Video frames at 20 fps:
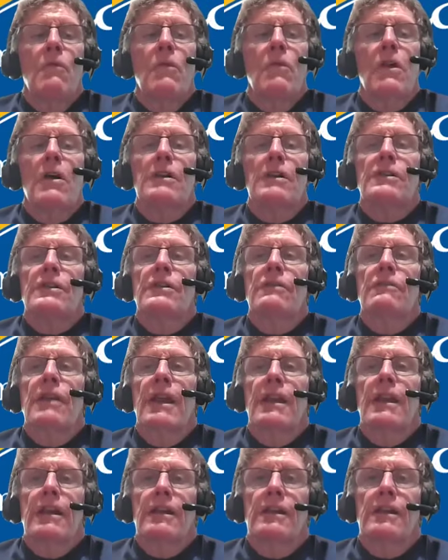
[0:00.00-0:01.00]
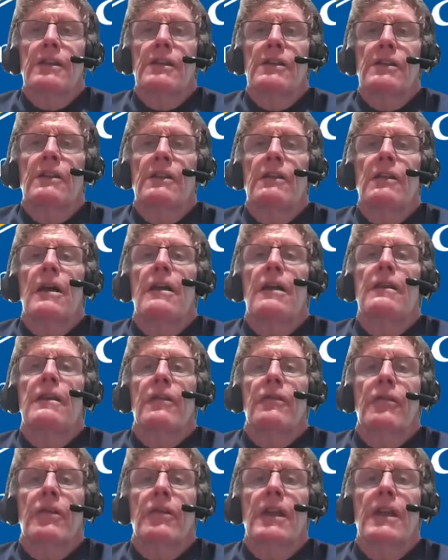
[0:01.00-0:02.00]
We'll also get into
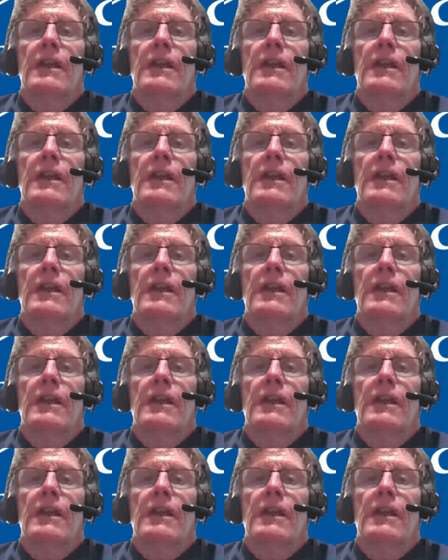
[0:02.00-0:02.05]
another